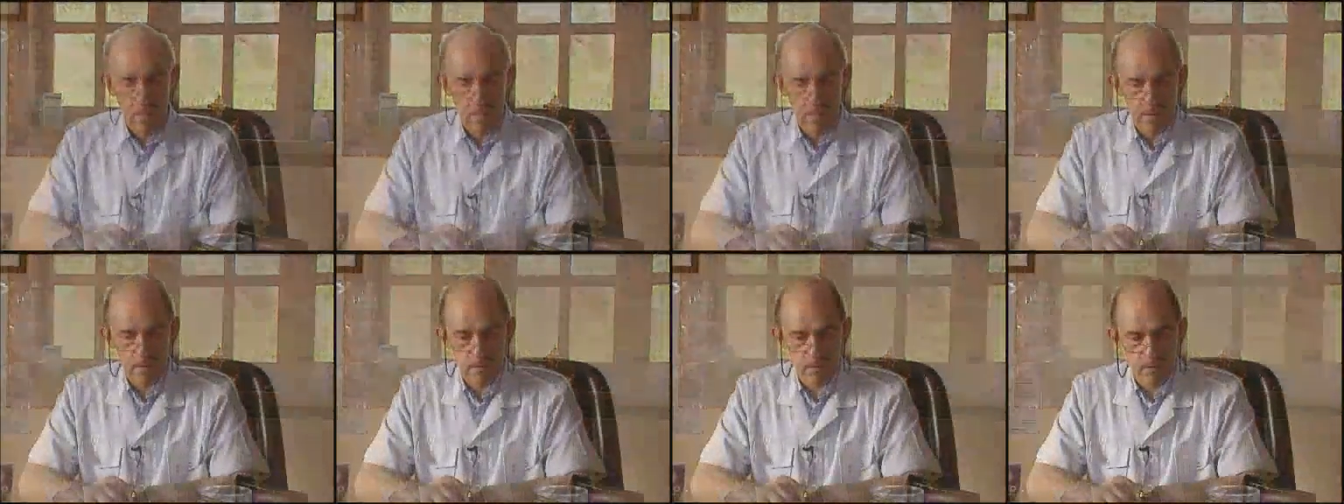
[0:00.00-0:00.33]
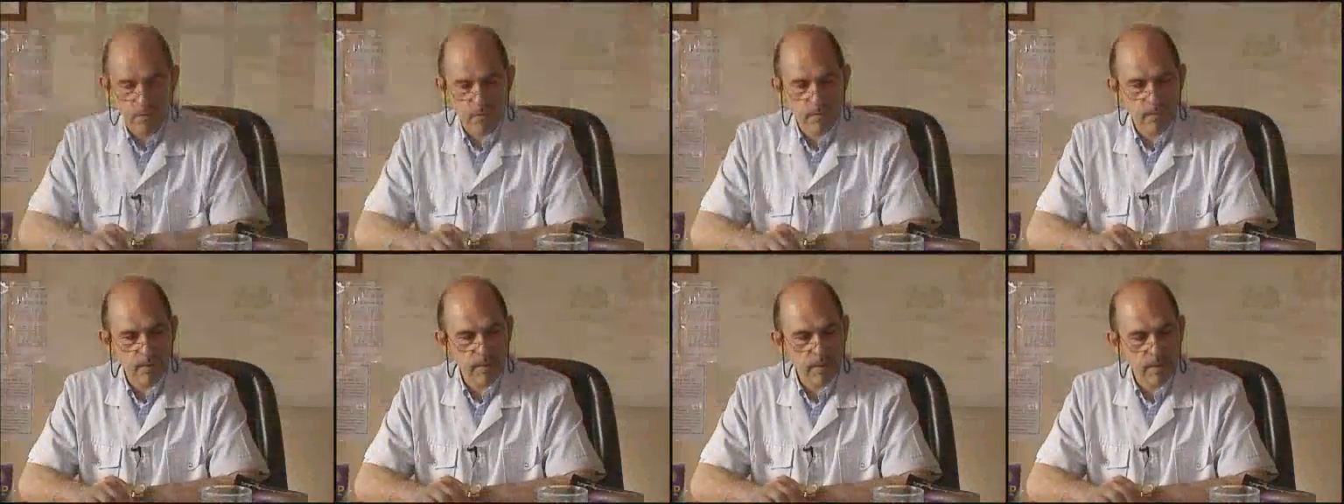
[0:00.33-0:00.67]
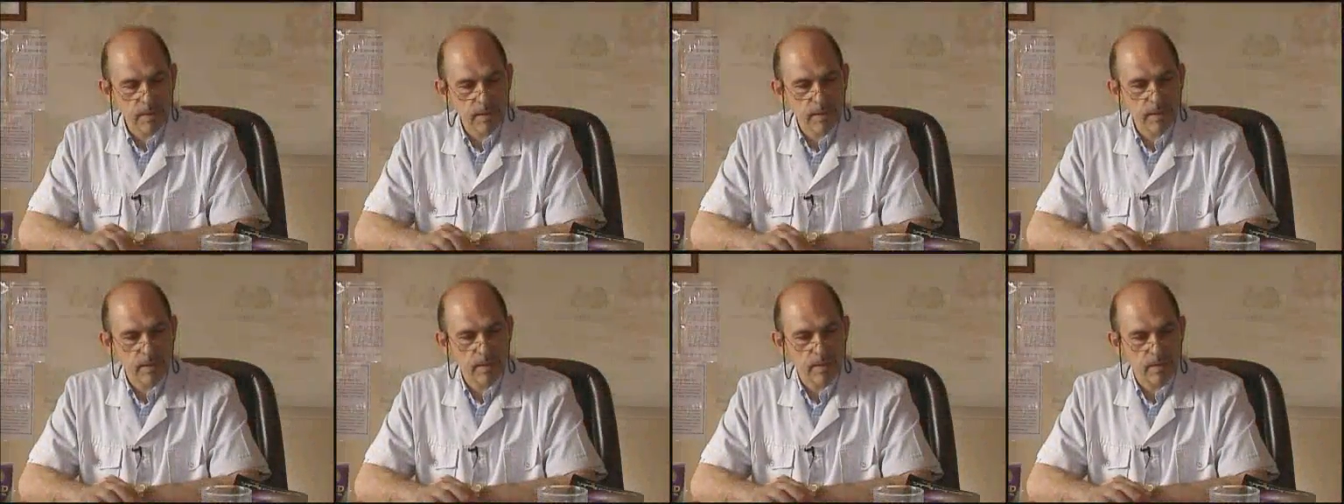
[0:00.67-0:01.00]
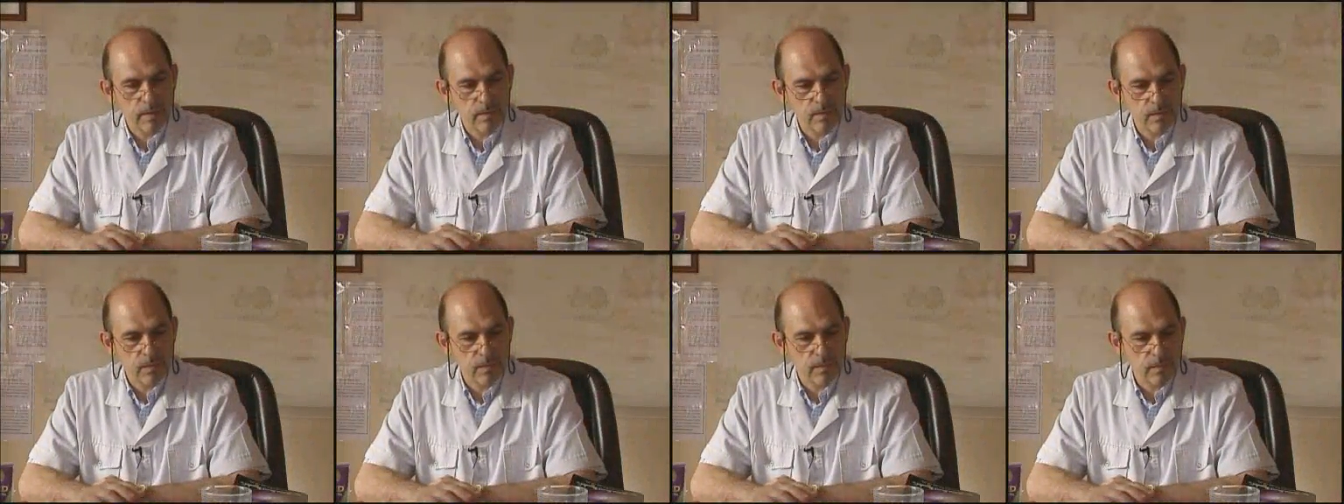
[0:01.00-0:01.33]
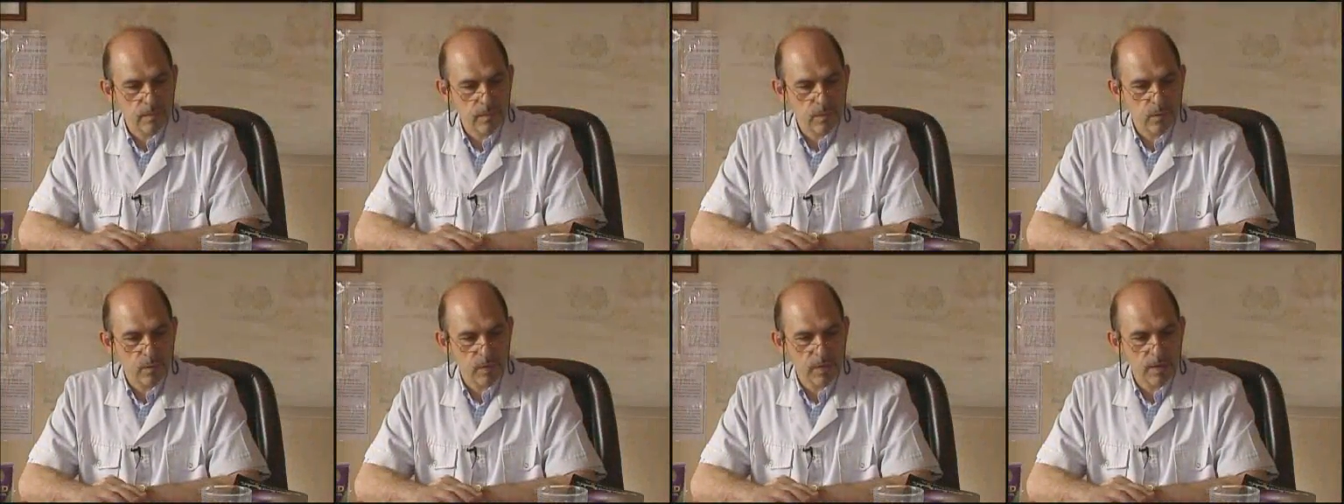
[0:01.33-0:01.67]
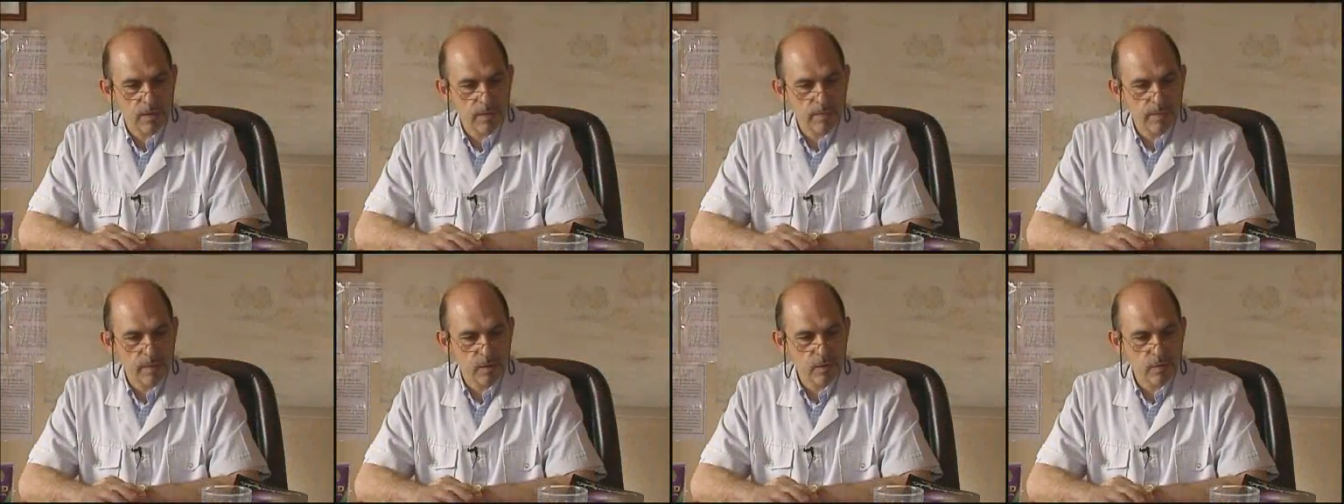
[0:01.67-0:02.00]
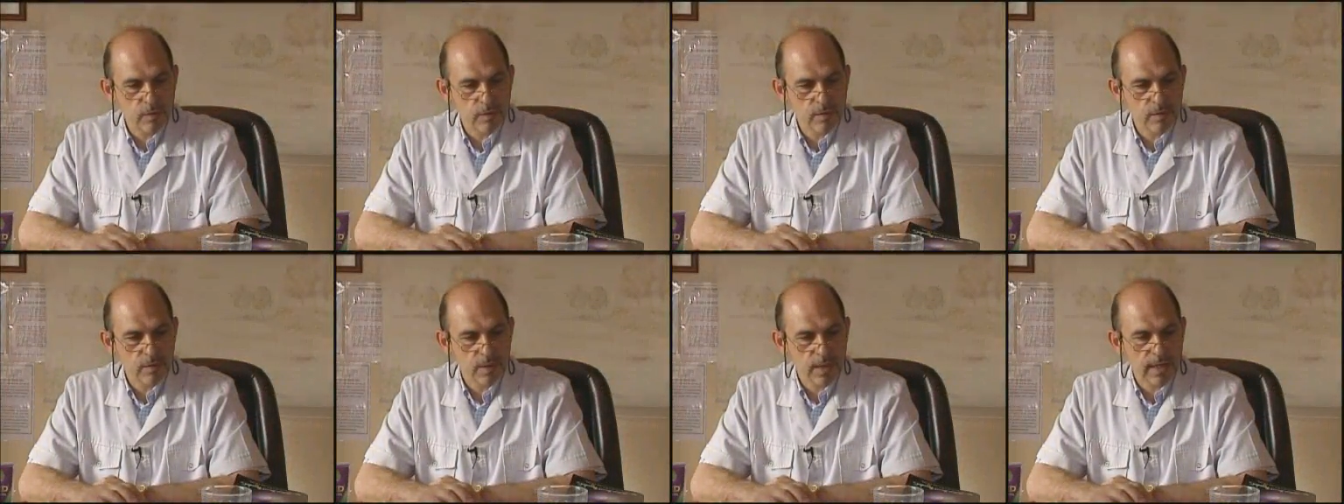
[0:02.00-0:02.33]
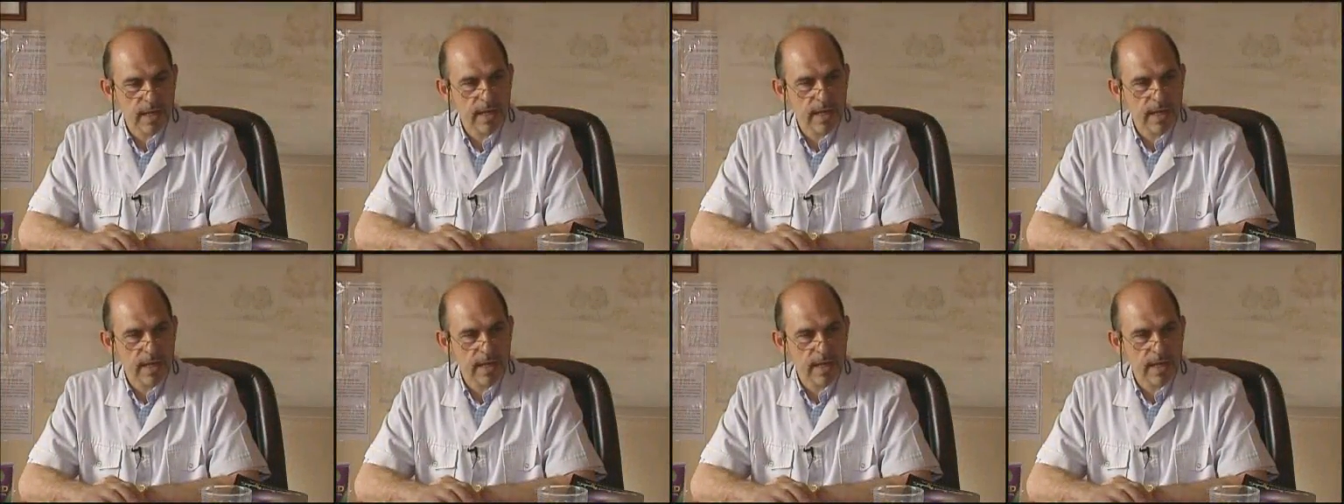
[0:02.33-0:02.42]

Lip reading: Yeah, probably one of the most